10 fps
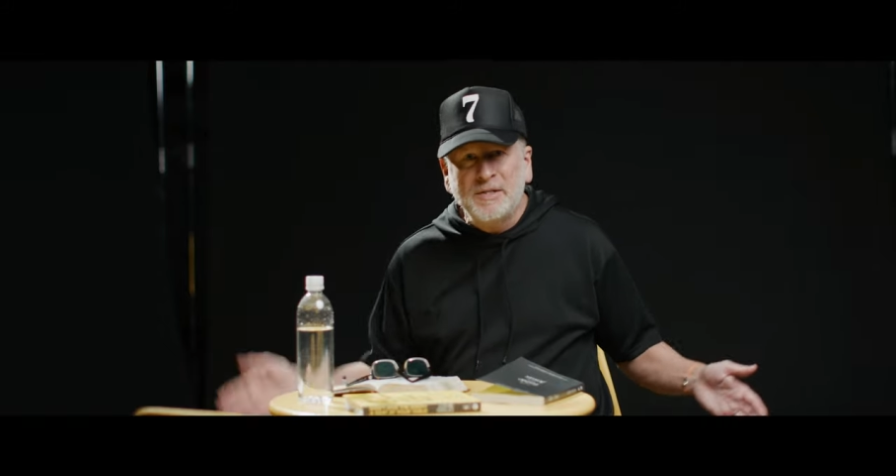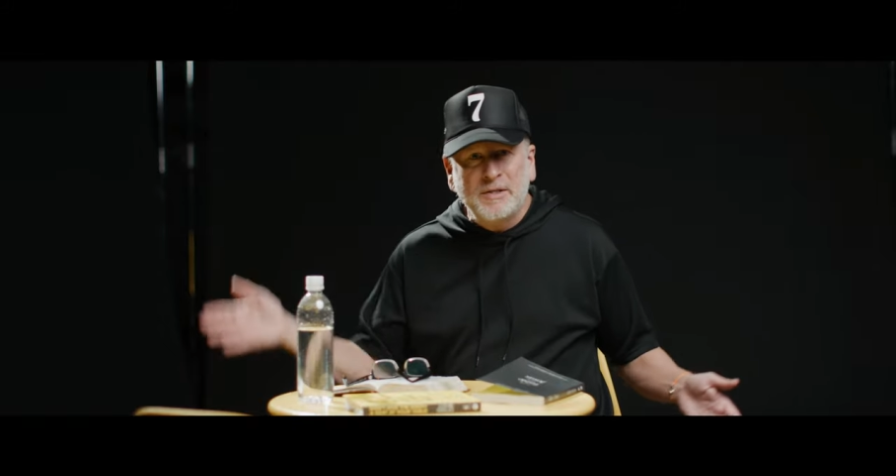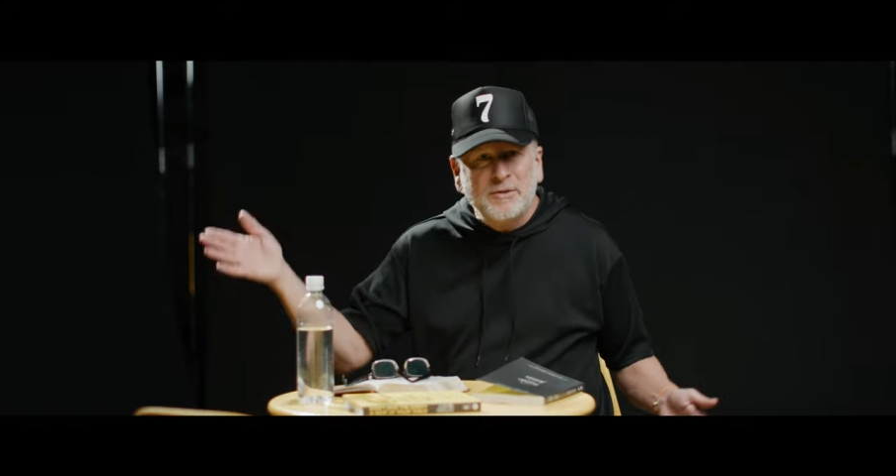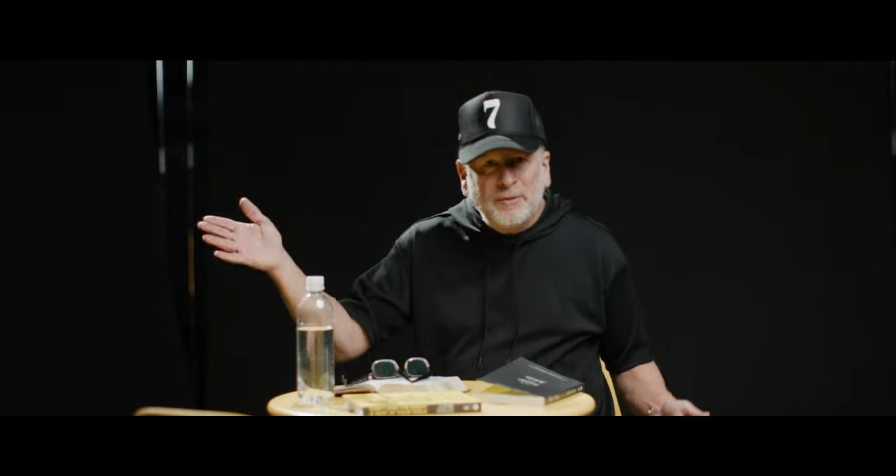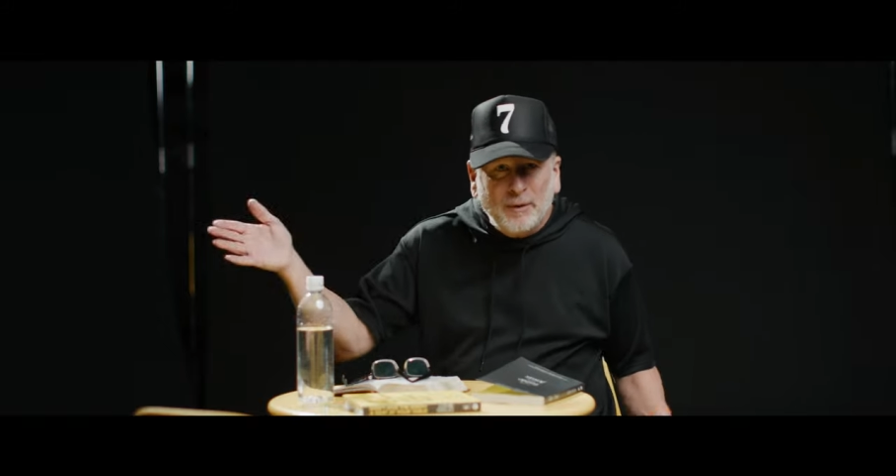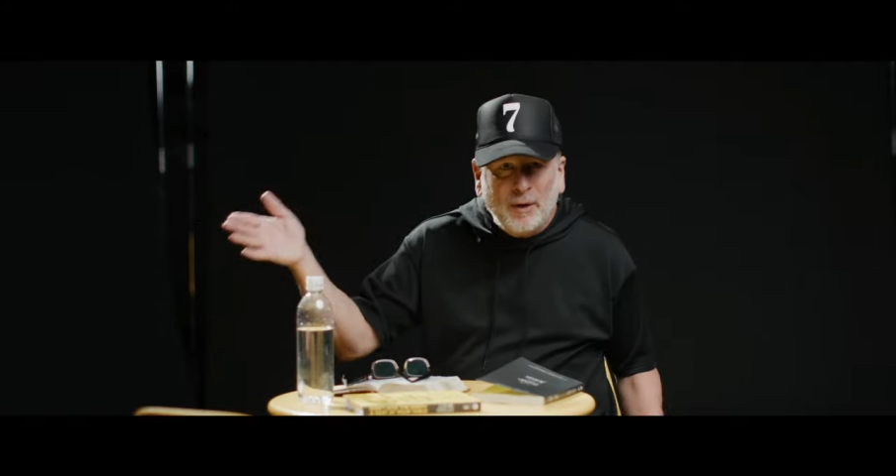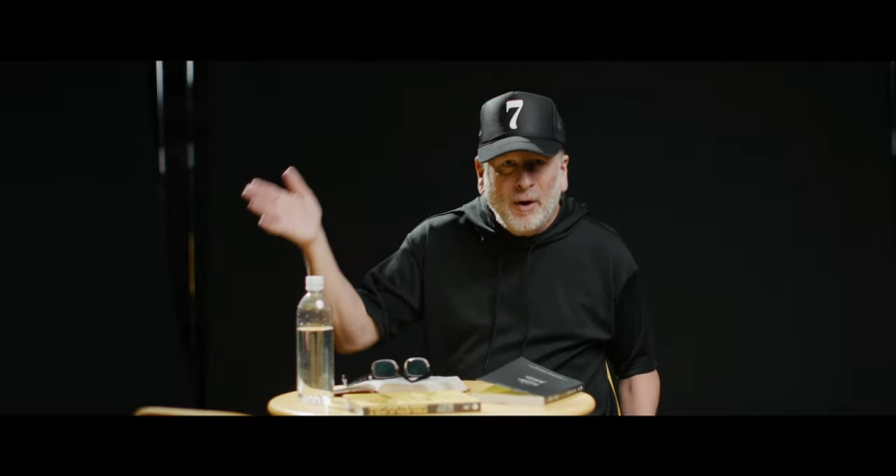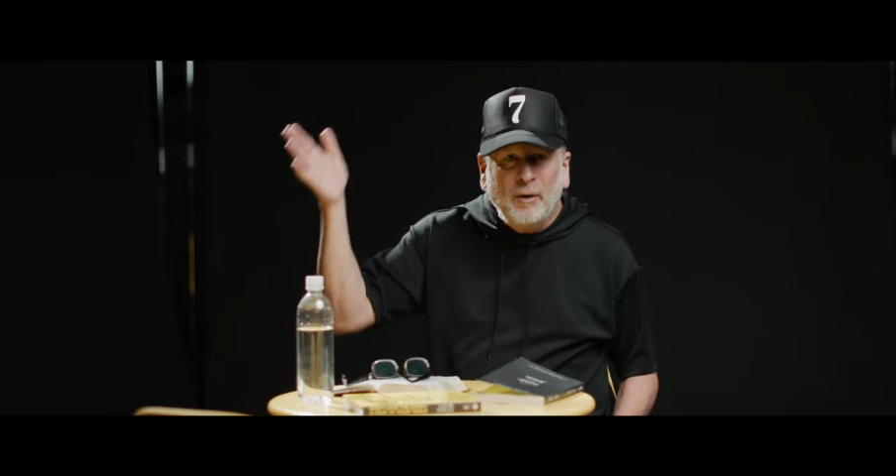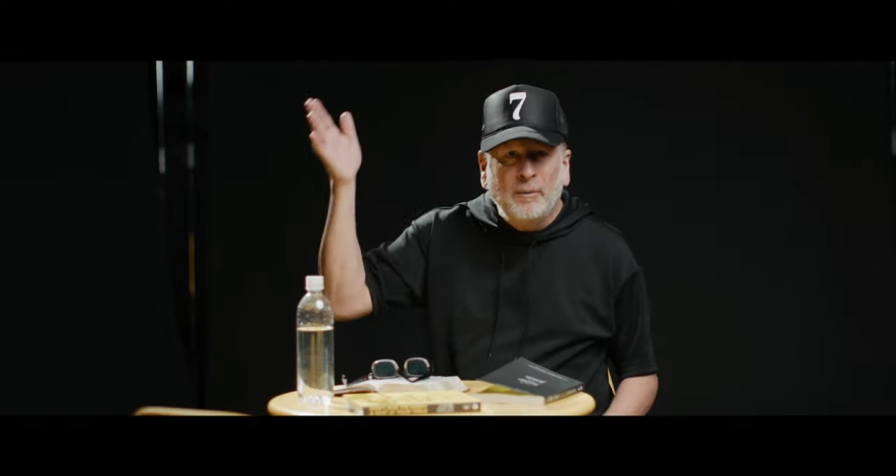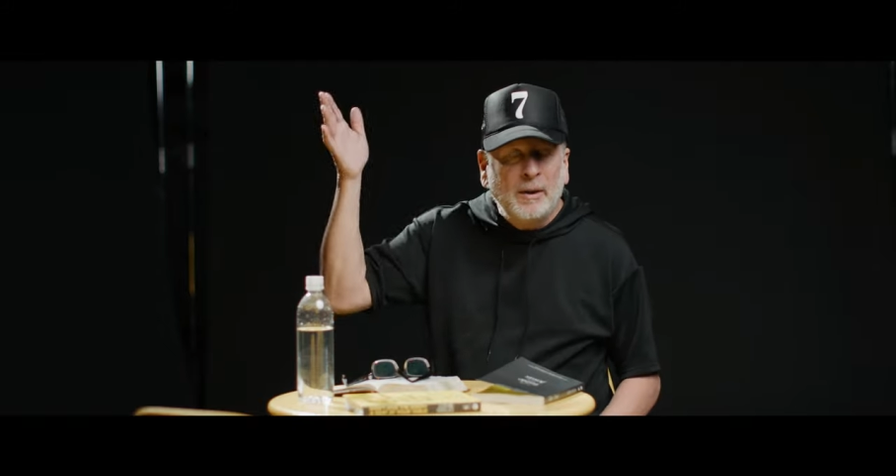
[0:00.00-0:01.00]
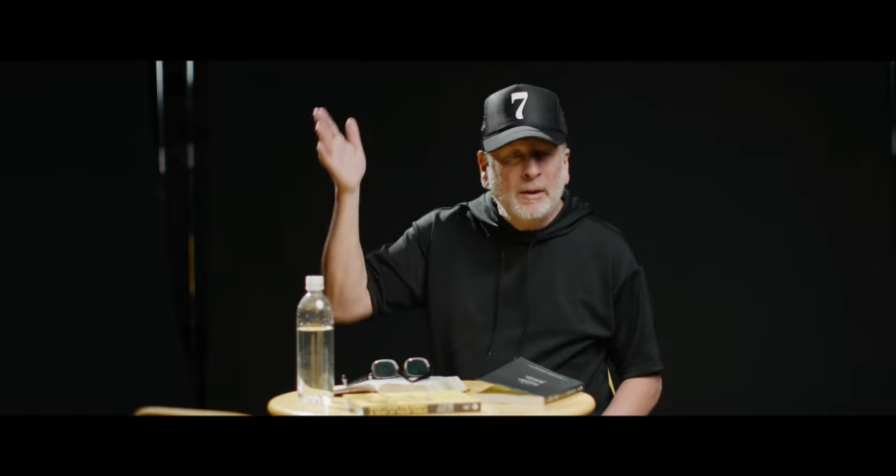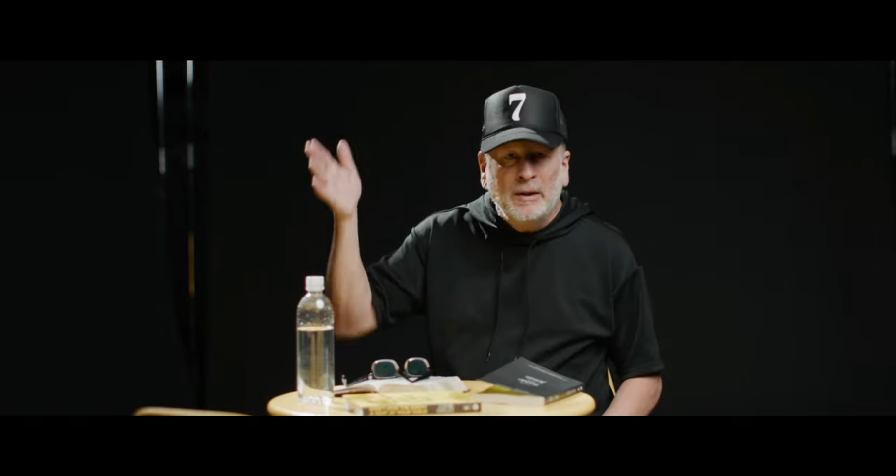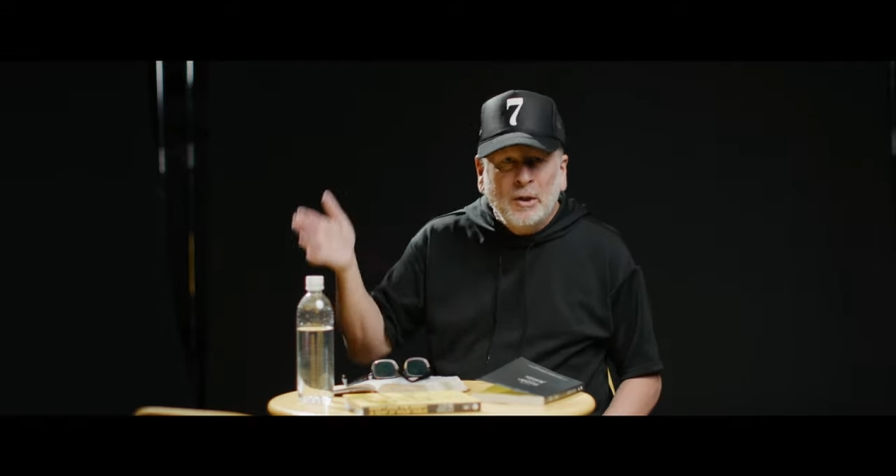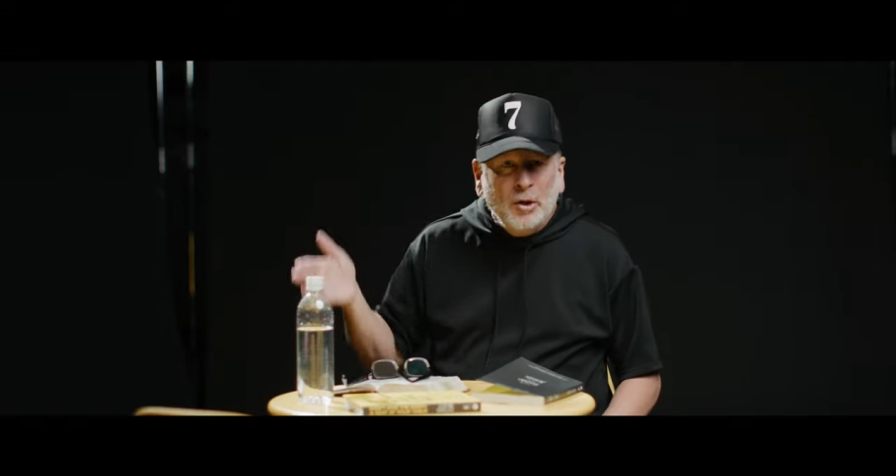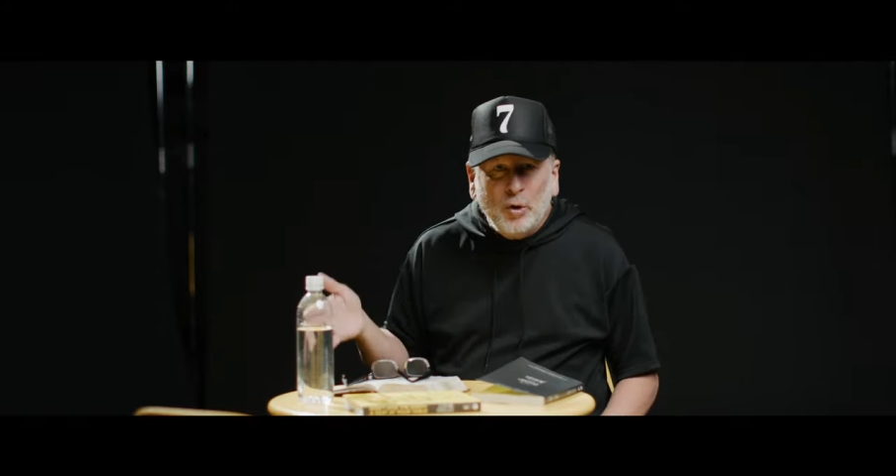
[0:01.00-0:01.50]
my sister in law or my
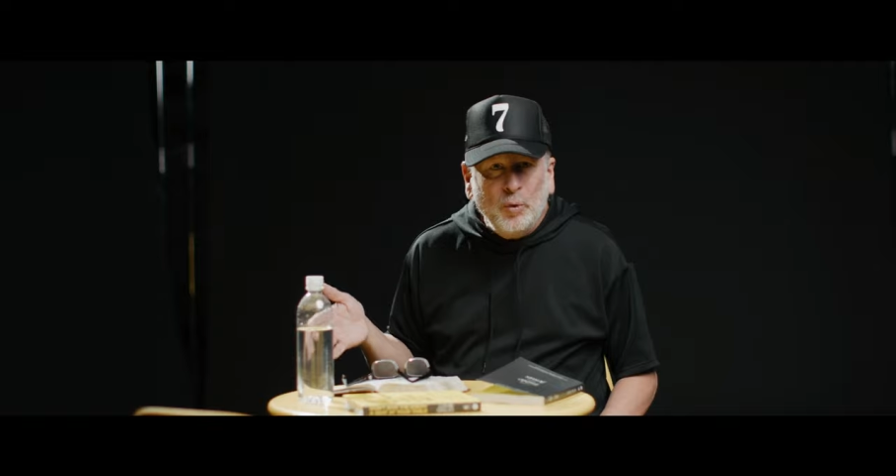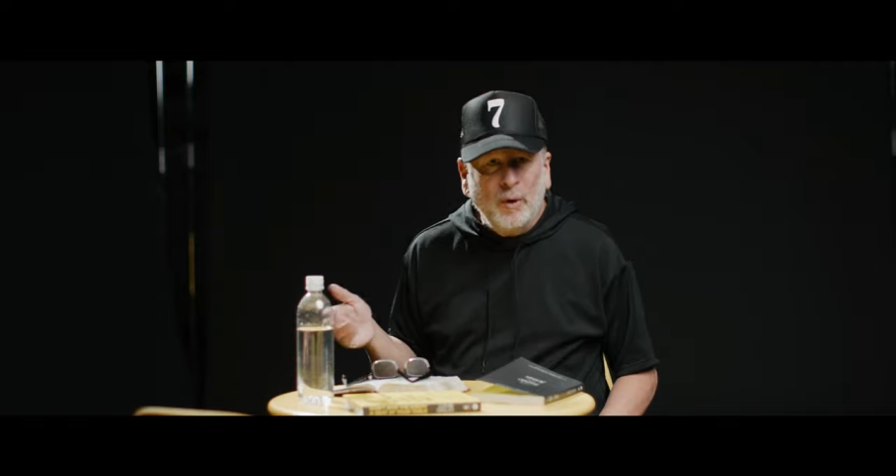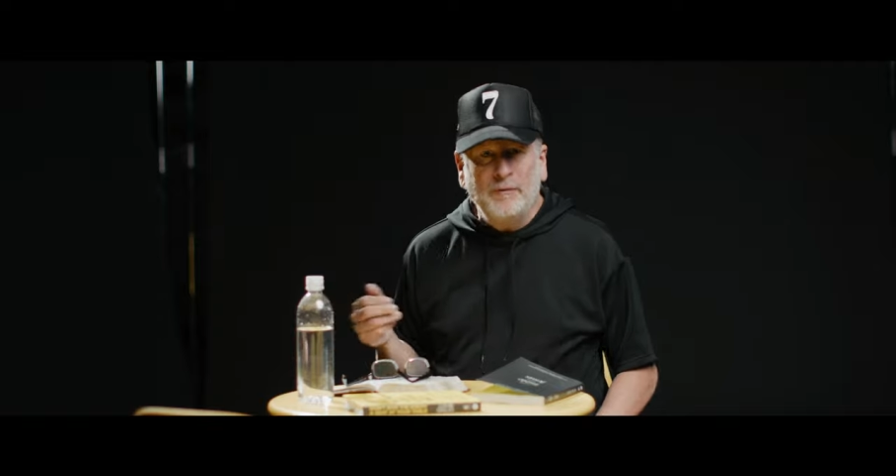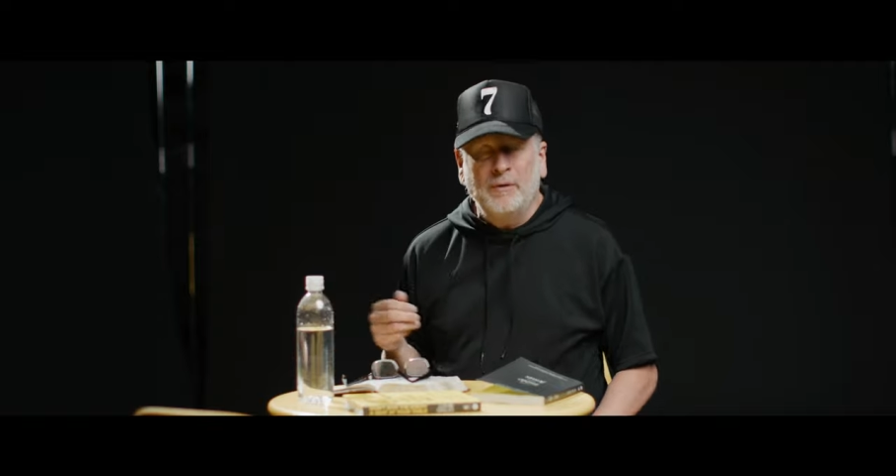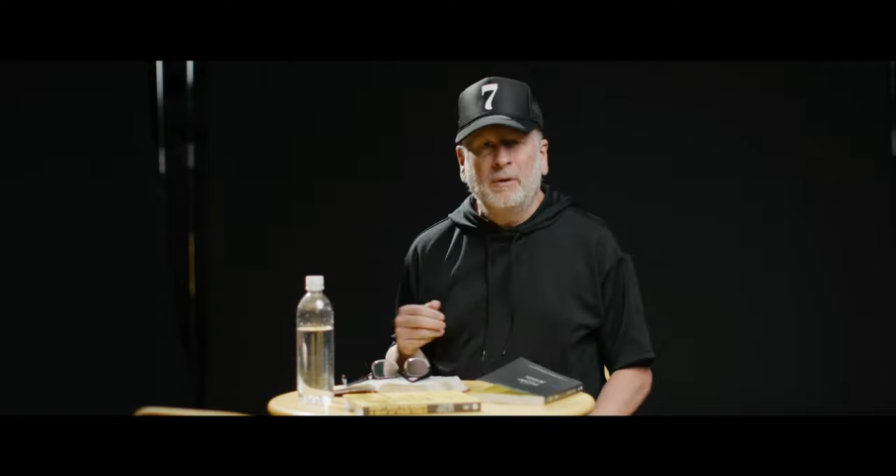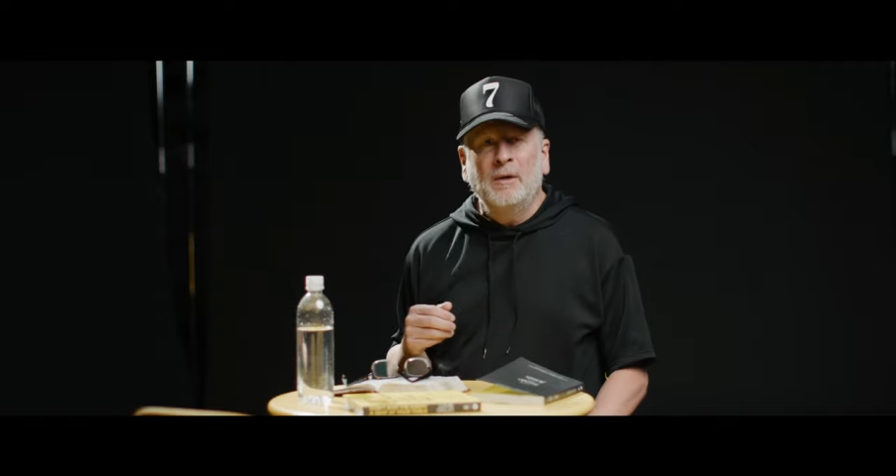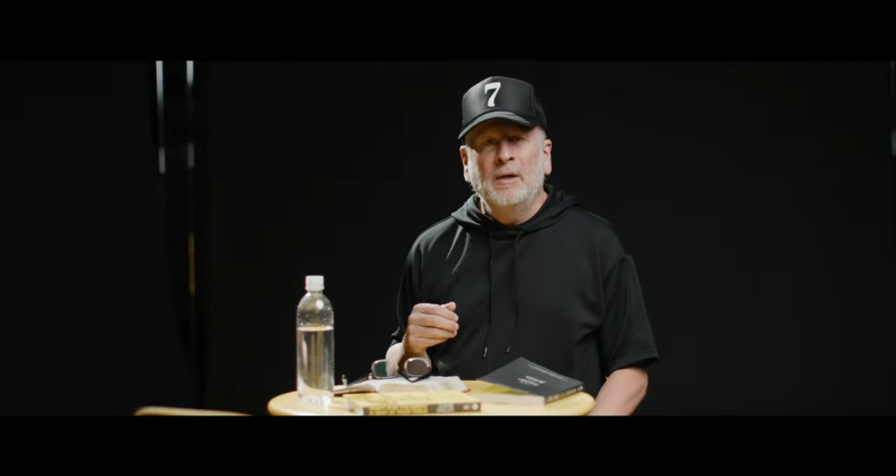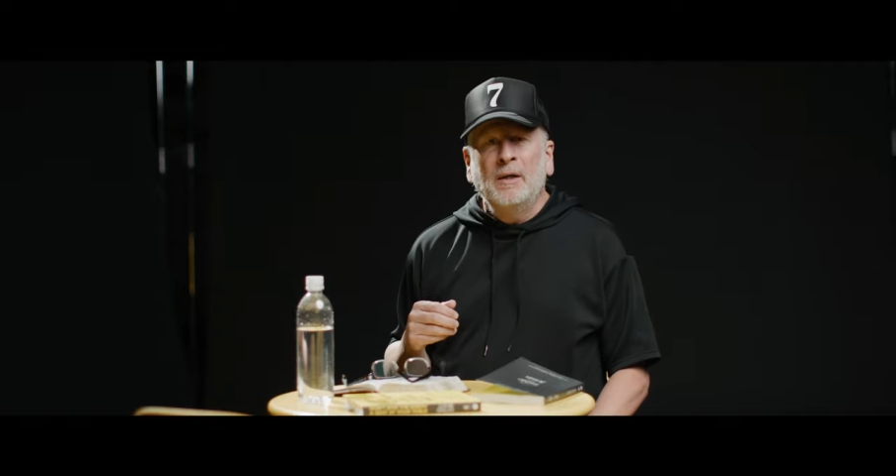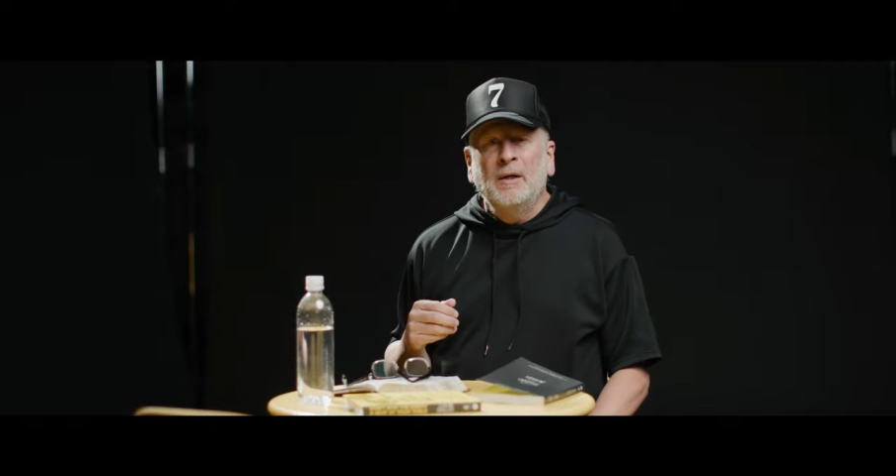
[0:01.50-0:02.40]
whoever.